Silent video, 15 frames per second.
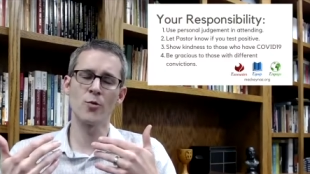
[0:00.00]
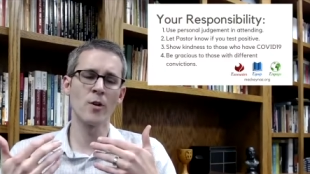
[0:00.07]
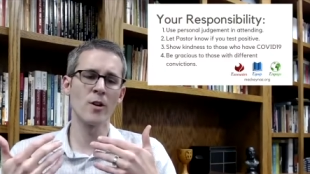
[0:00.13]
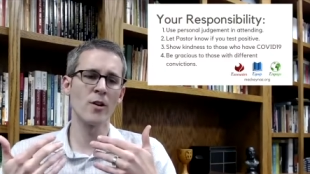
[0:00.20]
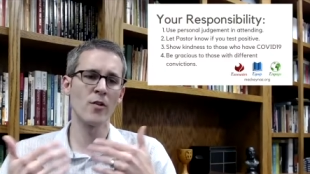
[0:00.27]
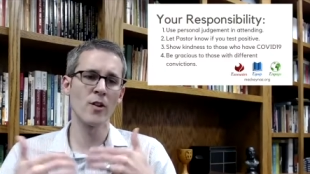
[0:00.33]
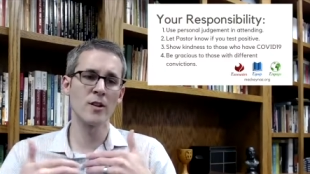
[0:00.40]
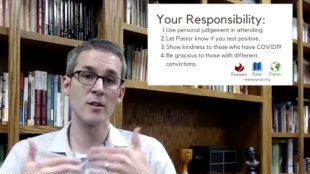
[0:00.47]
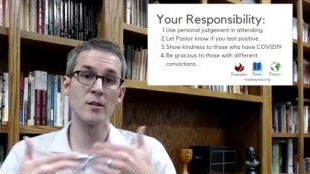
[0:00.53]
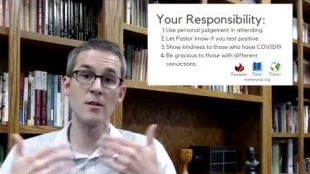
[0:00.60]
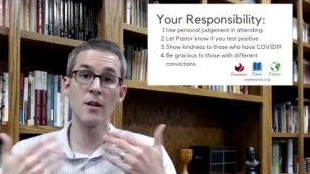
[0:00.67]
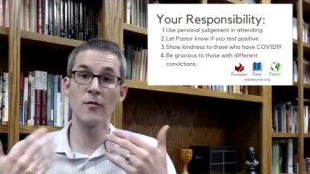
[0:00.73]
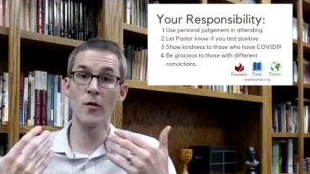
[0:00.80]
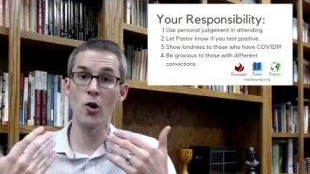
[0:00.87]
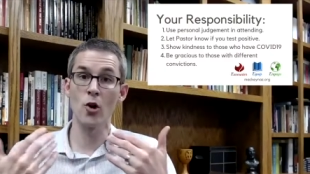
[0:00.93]
One of the things that's
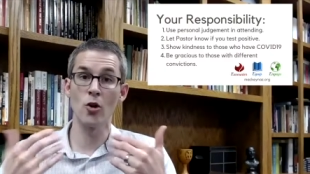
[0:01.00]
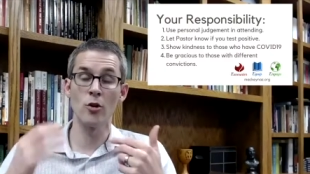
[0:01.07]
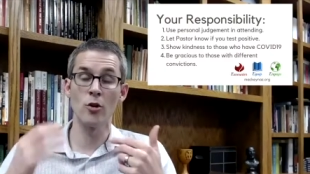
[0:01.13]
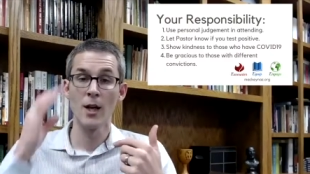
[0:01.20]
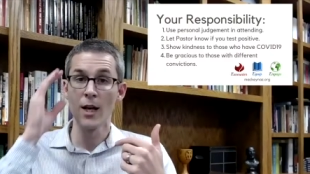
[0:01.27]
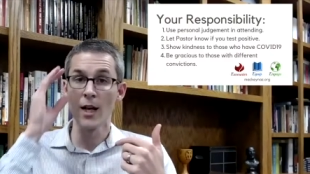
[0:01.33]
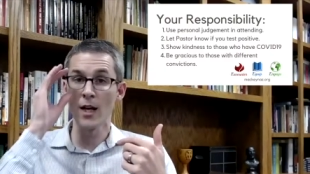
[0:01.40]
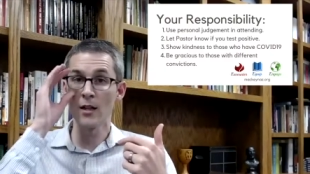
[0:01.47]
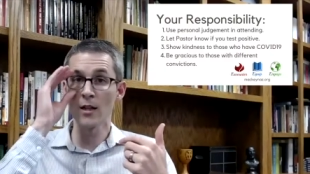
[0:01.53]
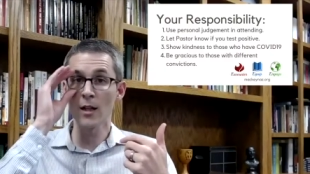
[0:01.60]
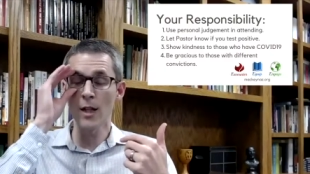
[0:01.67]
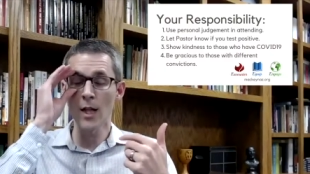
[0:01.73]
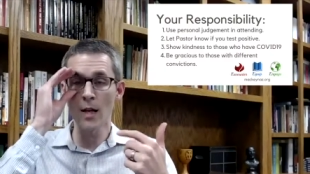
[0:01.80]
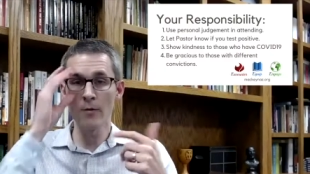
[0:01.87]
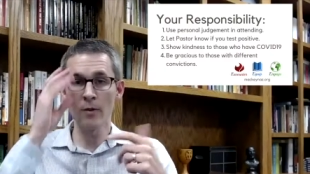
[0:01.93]
difficult in the
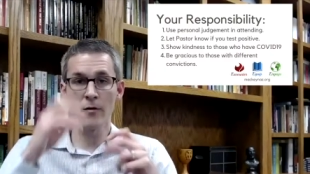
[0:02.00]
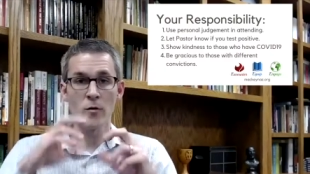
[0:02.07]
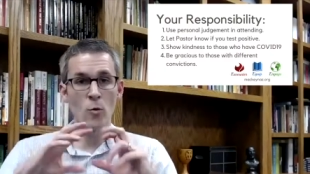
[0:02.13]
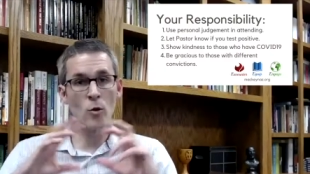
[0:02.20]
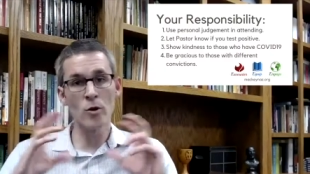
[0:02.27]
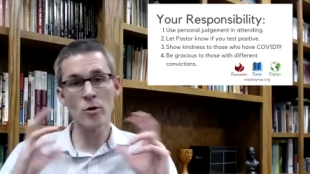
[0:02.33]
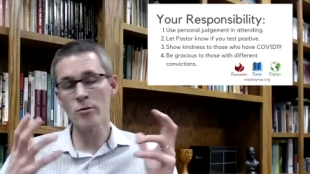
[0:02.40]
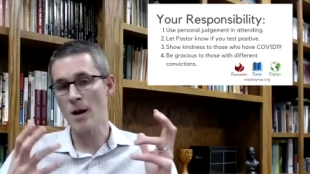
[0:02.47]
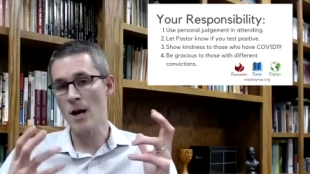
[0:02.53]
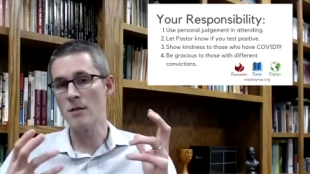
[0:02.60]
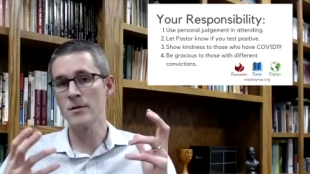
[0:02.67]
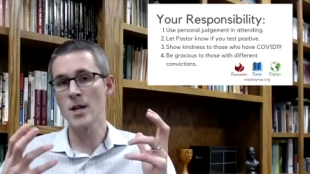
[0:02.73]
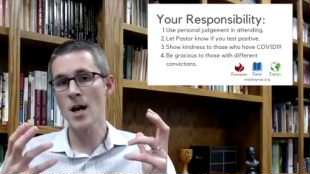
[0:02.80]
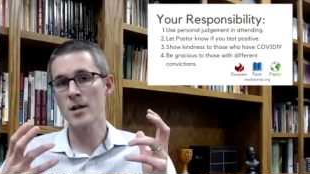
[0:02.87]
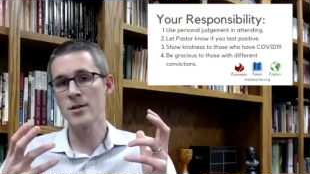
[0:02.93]
climate of the world around
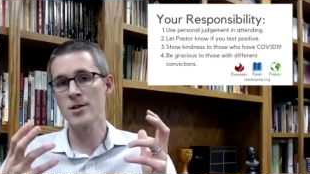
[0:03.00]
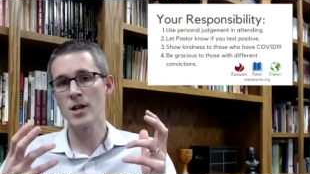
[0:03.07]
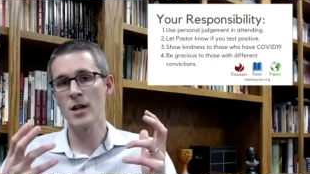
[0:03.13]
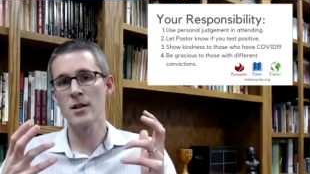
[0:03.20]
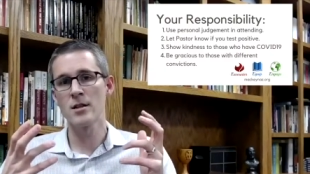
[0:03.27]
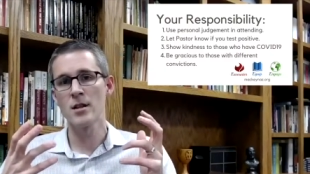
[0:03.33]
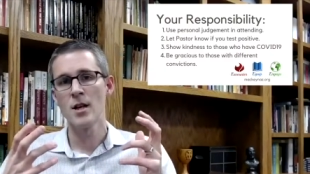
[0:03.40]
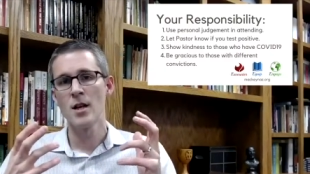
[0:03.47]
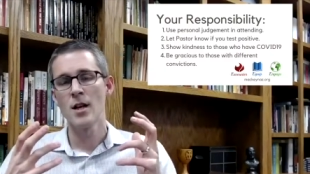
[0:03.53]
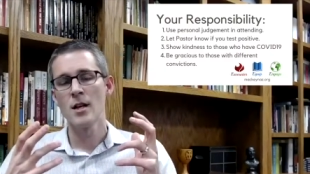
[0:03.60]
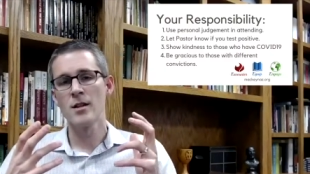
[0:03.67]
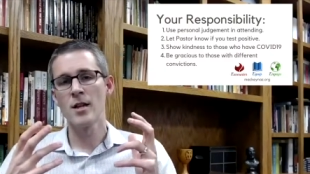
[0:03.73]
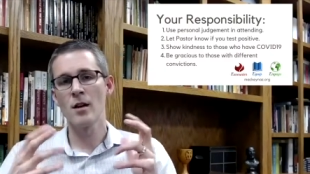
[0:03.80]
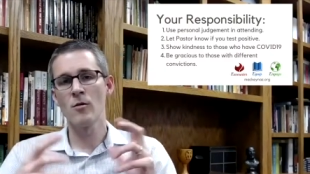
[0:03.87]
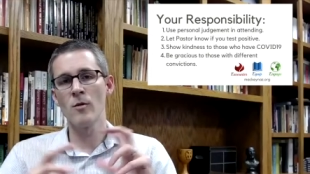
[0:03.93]
us is
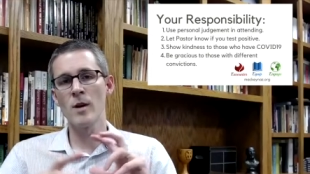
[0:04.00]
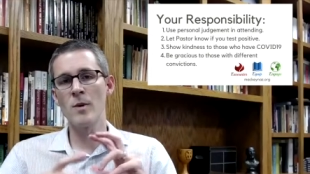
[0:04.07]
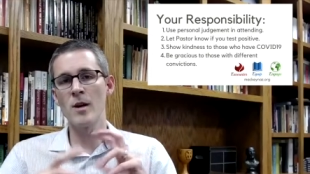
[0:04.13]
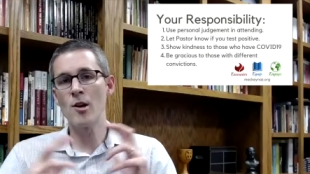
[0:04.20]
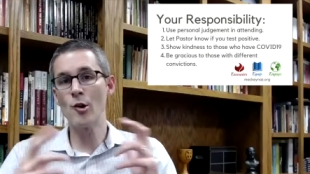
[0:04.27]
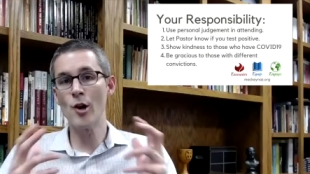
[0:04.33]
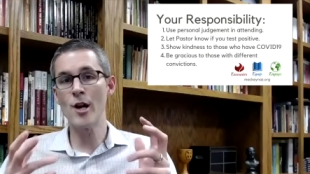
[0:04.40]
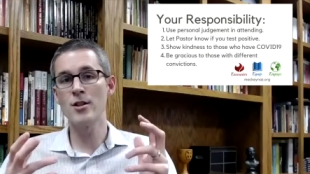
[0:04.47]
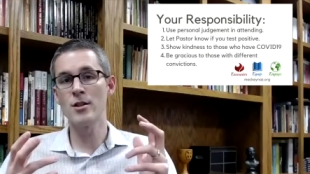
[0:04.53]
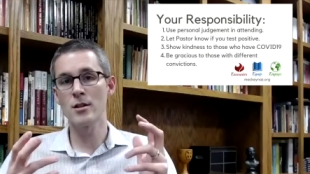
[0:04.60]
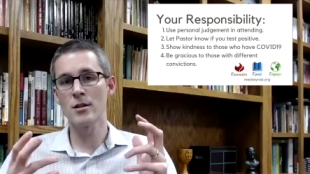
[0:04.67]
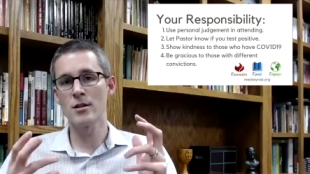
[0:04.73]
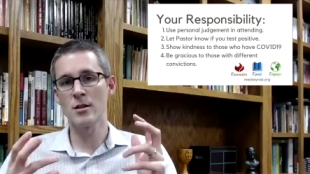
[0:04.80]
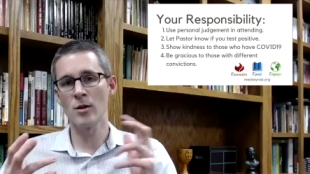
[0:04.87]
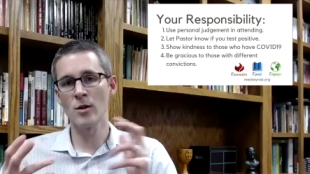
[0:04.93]
that we be
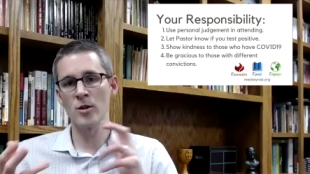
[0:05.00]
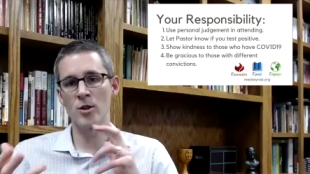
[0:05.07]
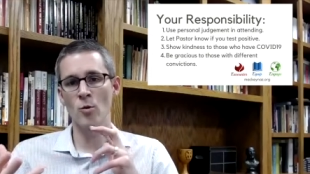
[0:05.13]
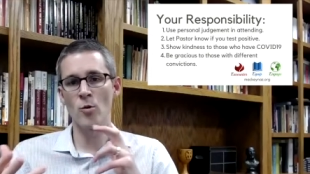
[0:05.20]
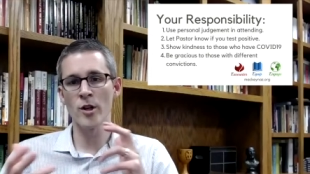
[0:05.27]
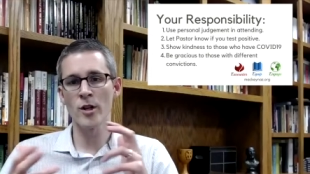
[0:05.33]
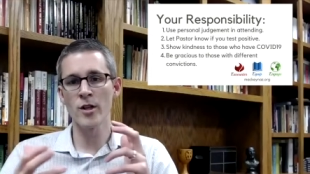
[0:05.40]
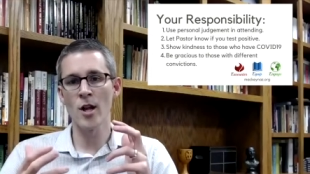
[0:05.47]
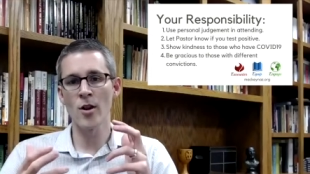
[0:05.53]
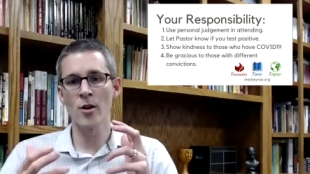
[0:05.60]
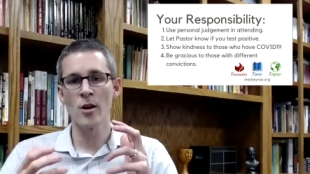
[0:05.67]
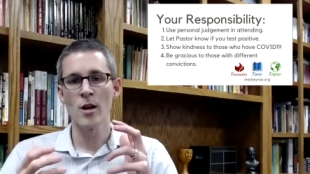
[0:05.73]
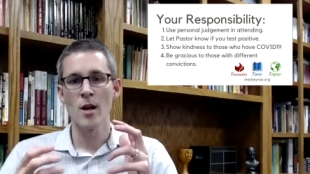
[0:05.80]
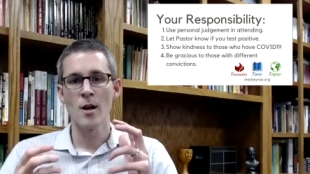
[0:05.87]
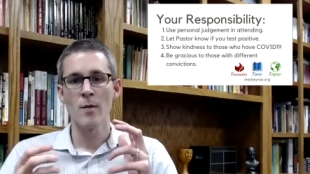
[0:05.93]
gracious to, to one another
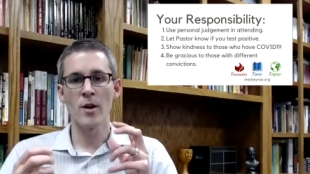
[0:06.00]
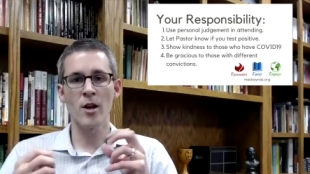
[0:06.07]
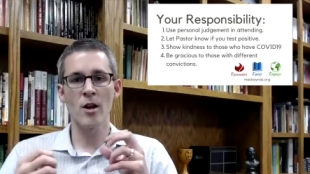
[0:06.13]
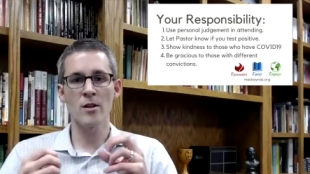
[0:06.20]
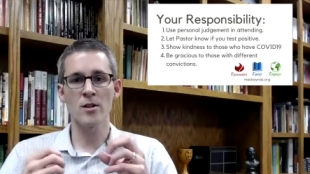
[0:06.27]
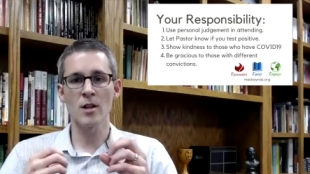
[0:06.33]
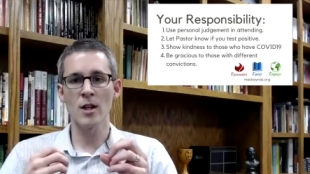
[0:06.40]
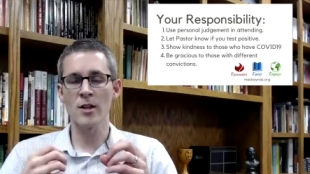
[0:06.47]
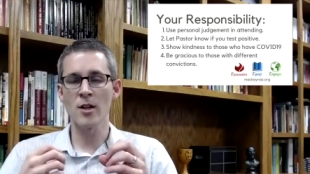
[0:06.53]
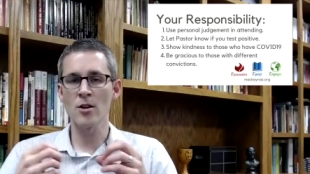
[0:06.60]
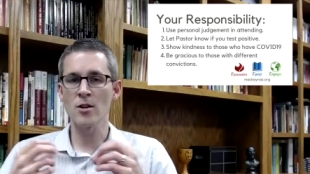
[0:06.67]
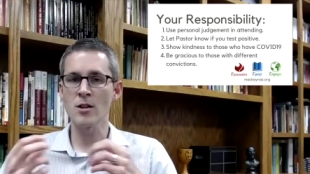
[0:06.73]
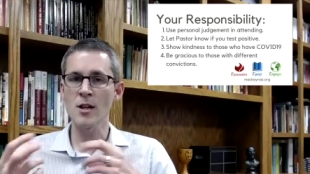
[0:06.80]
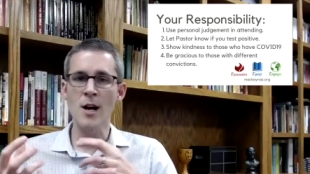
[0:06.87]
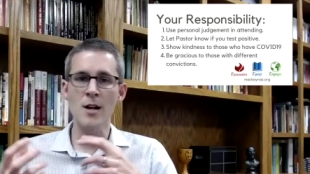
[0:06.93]
because
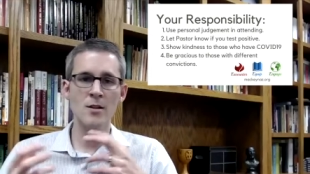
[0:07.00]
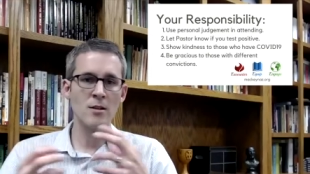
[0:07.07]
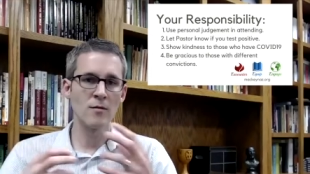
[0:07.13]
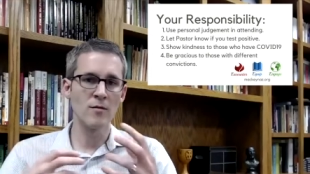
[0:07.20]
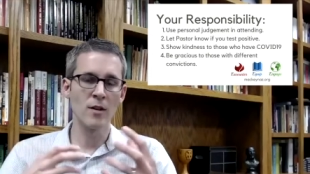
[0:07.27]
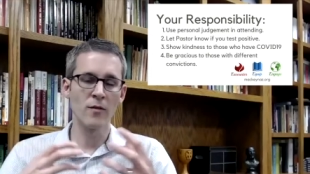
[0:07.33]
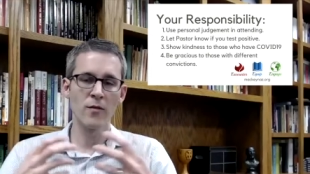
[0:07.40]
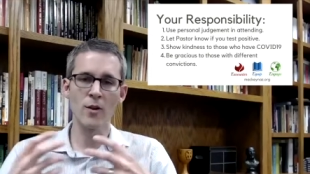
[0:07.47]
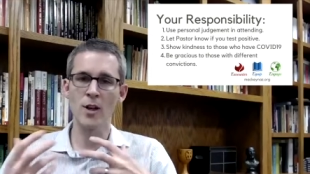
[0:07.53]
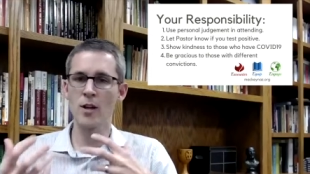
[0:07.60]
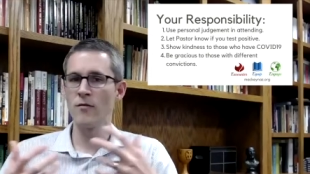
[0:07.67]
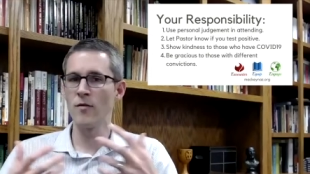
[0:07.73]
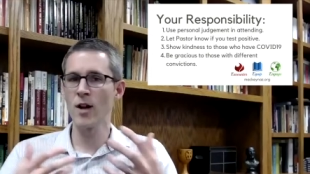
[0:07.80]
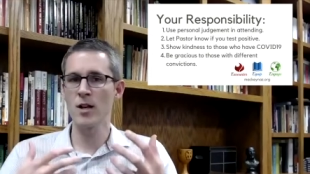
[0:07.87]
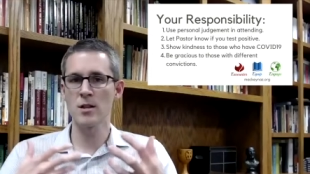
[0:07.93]
there's lots of different
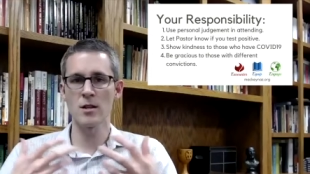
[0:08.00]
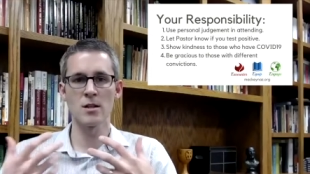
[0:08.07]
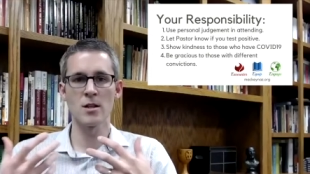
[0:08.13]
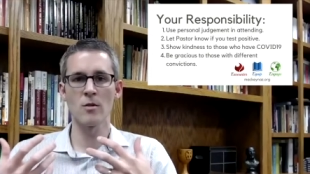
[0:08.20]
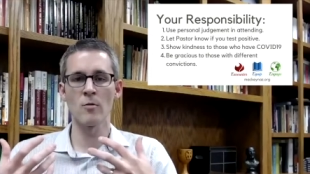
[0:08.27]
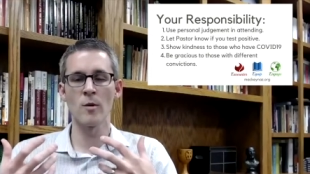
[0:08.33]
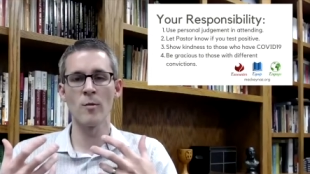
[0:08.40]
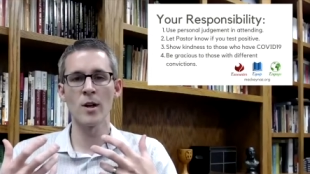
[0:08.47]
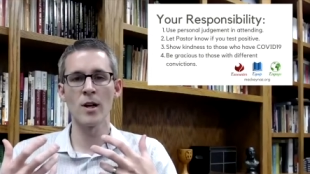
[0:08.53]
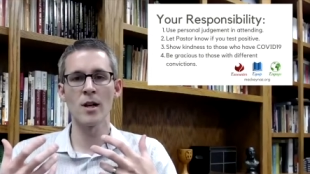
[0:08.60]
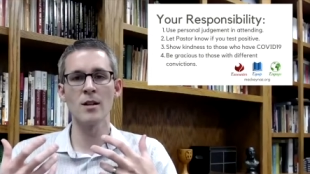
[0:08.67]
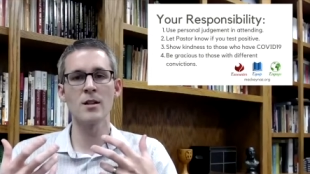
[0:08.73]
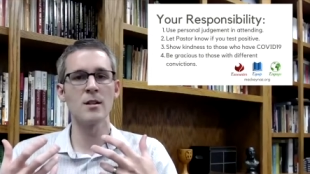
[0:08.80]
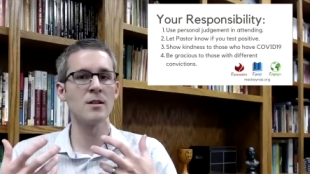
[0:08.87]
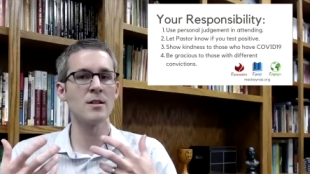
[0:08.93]
convictions that we're bringing
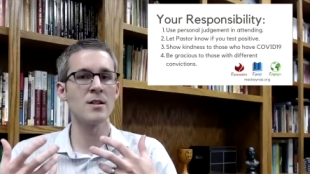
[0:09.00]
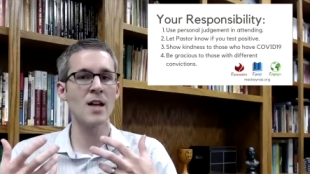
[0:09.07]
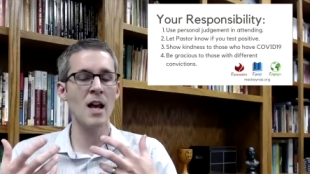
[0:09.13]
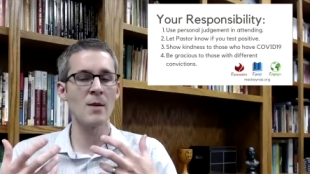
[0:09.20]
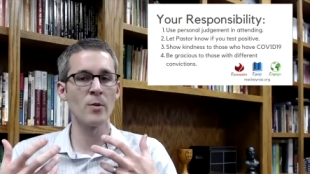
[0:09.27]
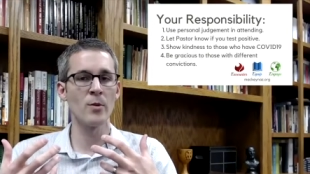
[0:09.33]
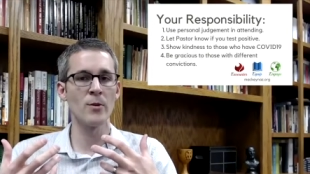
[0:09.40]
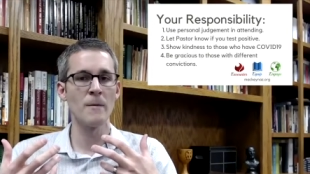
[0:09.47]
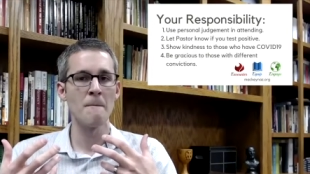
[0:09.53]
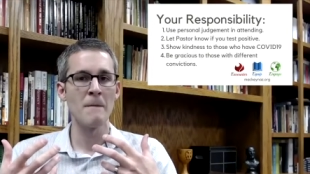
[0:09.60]
to the table